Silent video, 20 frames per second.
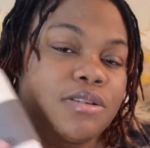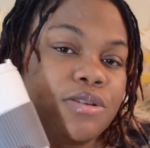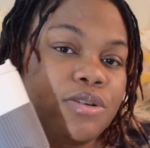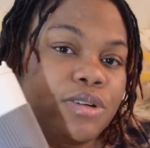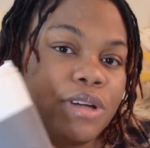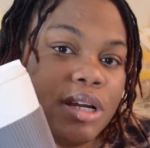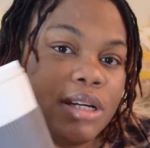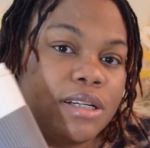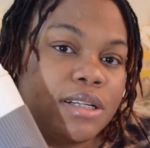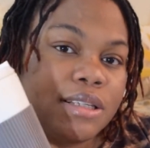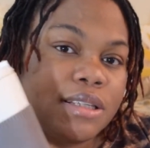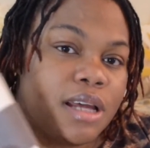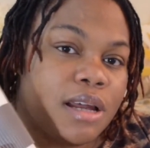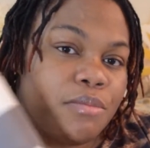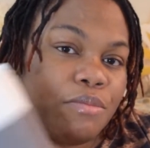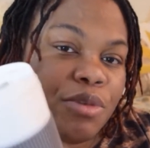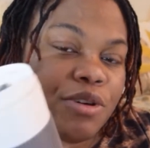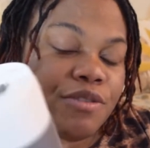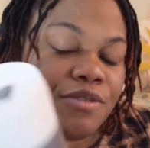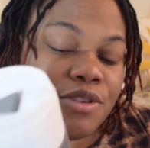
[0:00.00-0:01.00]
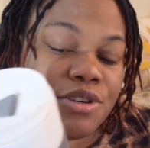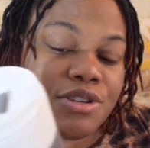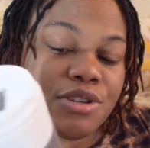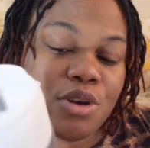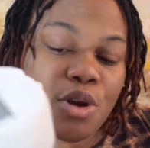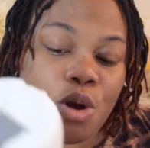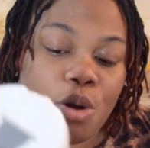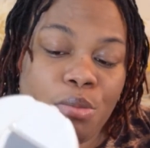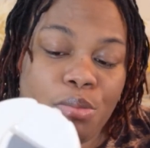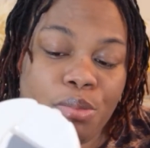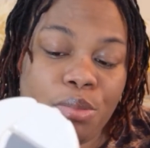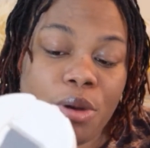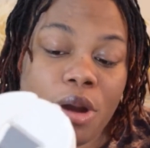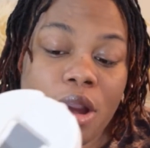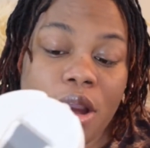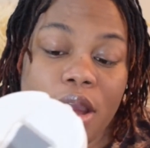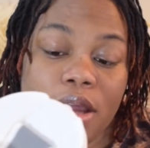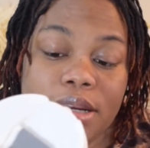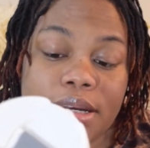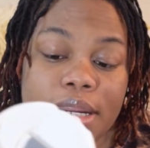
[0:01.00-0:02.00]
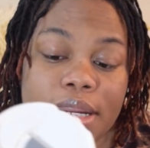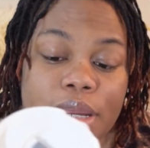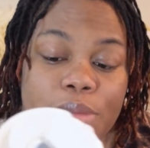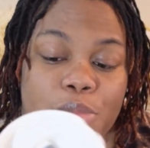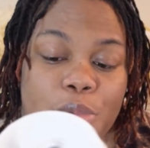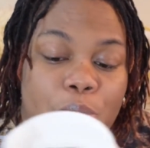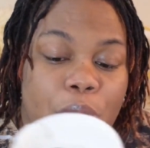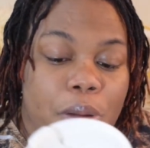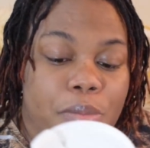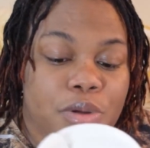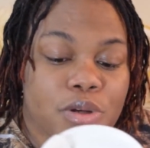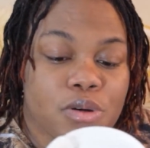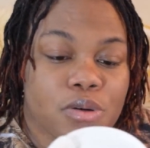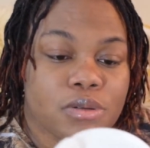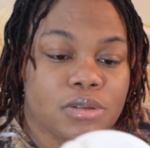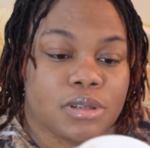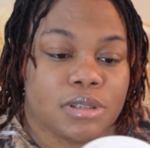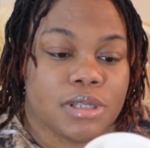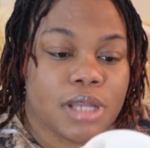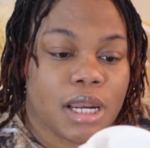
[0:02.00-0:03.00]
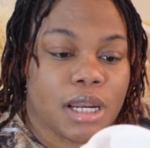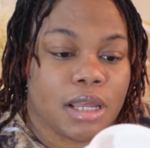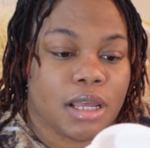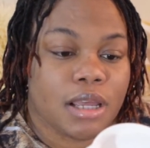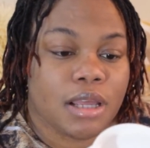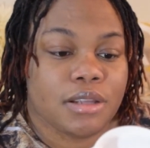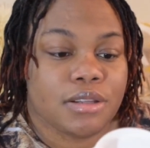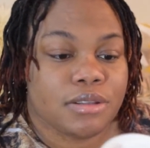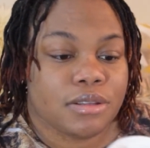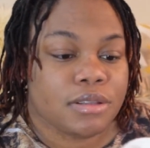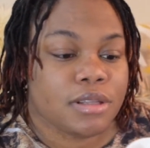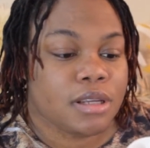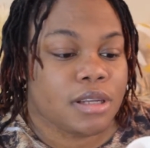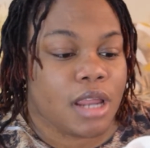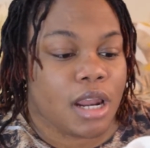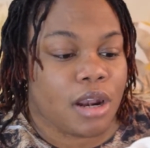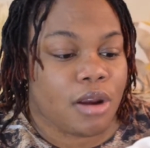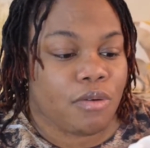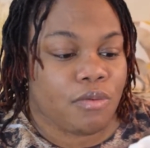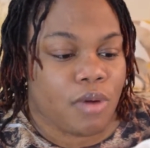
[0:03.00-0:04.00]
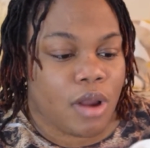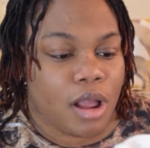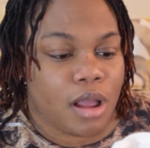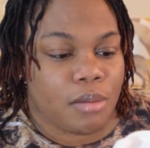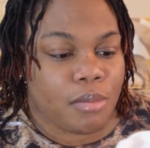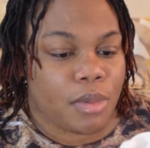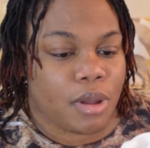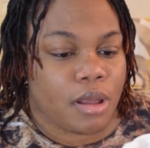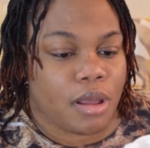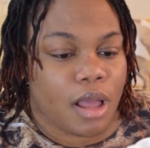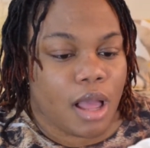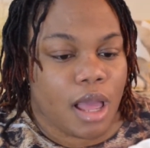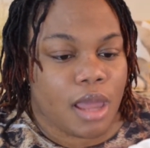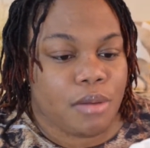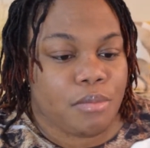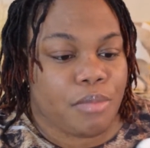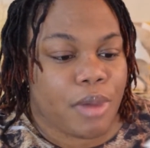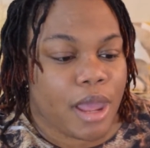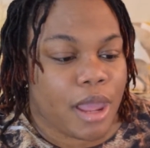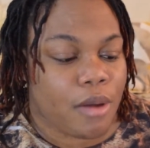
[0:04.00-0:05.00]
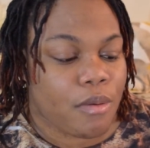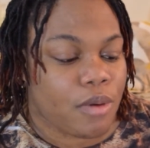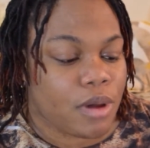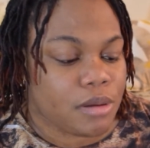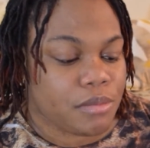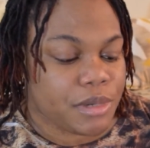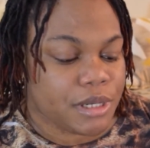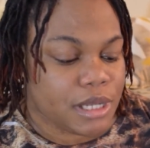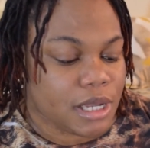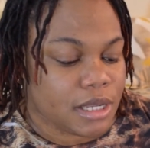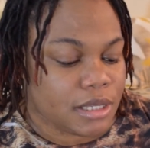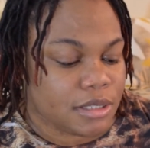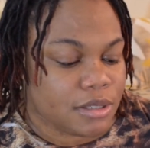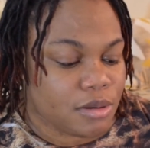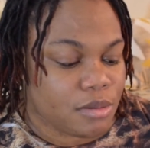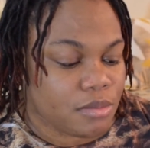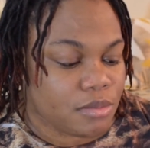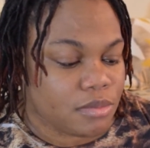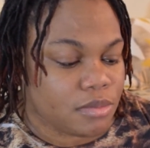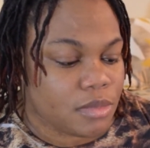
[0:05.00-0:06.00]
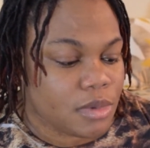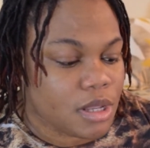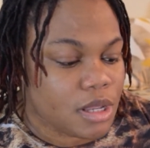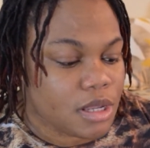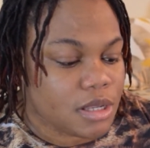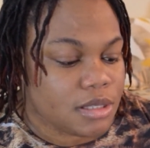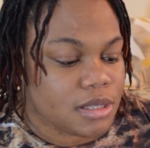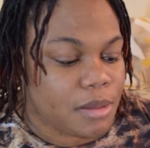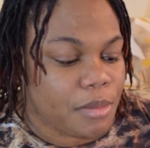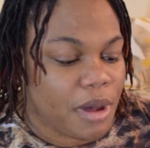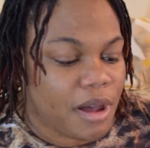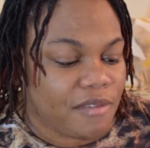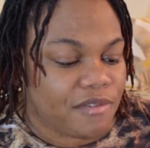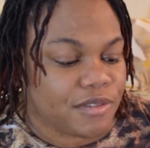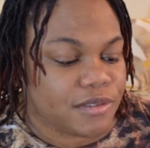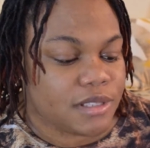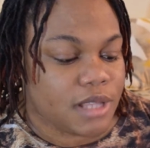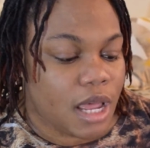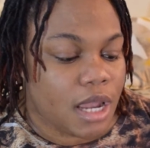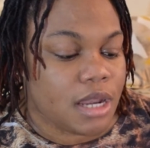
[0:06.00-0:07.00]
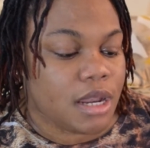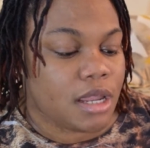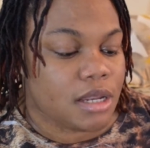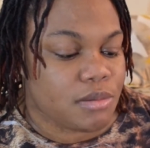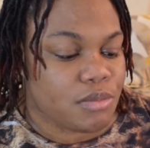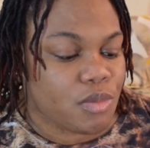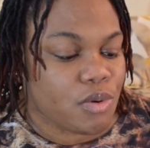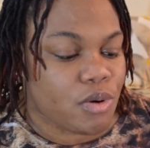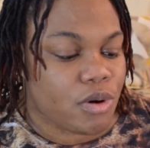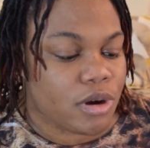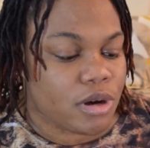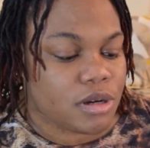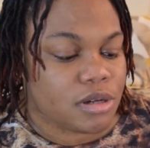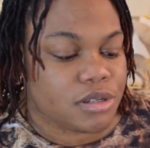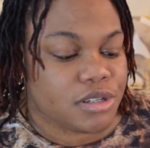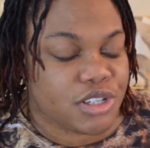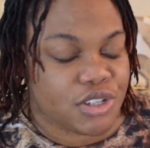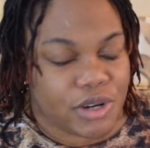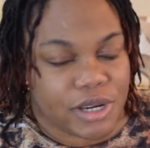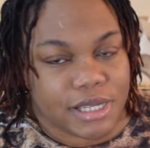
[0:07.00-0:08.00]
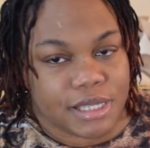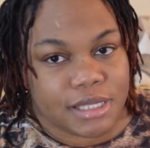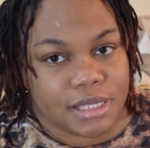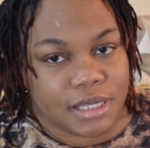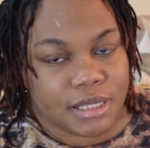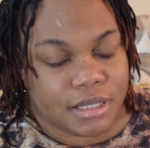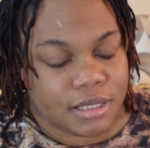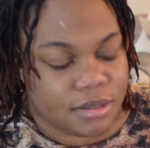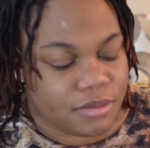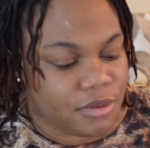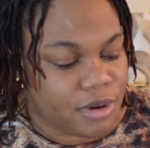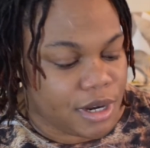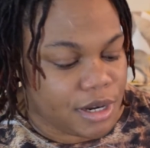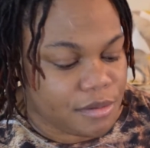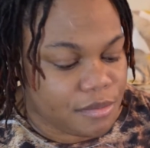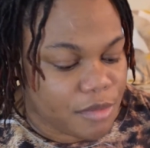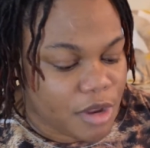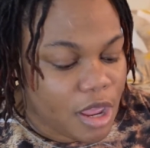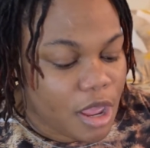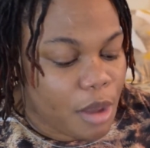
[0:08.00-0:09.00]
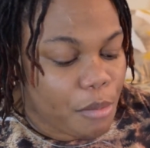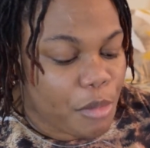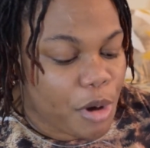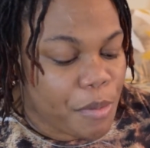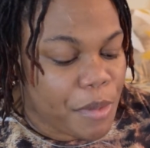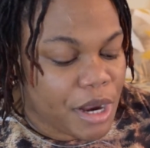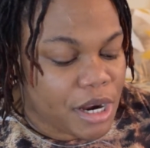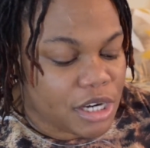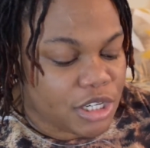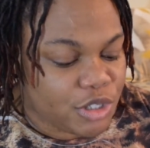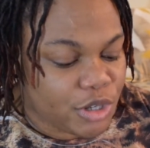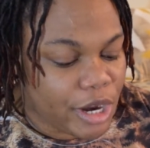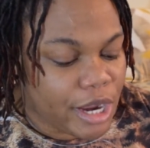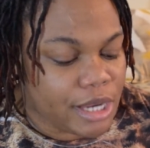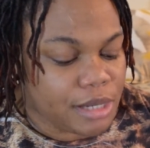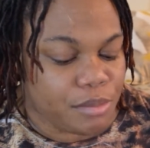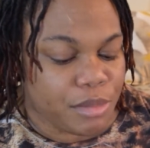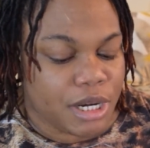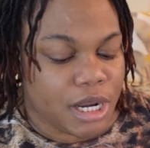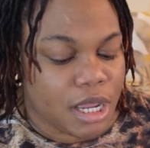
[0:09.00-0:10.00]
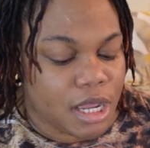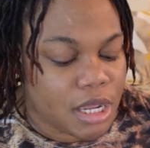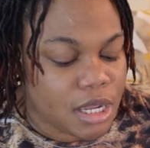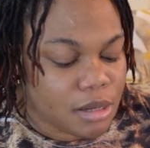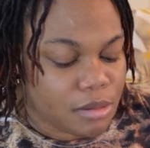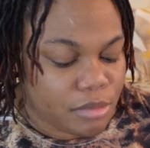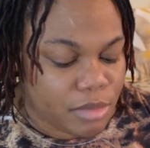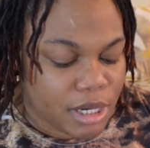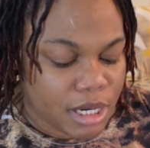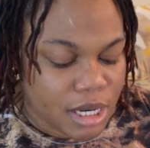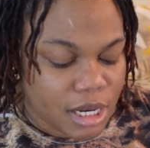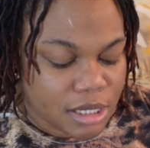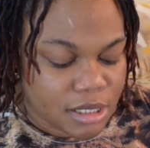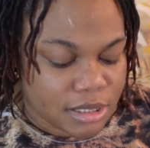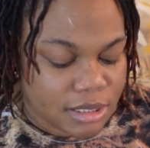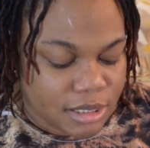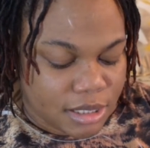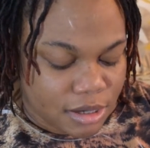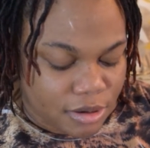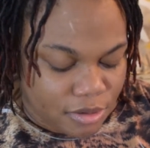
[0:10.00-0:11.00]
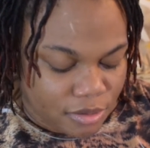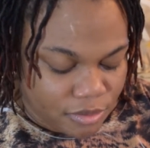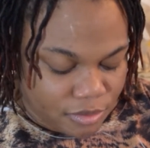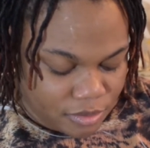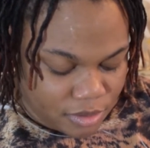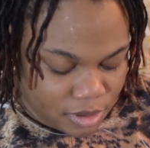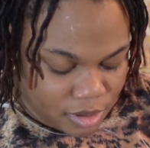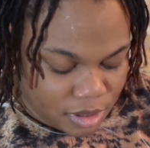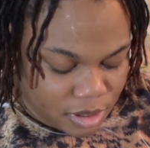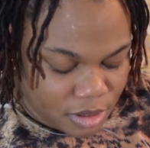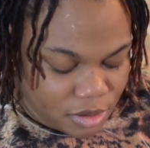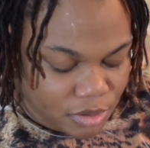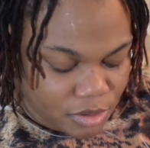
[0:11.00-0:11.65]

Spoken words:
on this beverage cup, then I probably go to the Dollarama and buy one, because them have a lot more choices, right? But I'm gonna try it. I'm not gonna say, you know,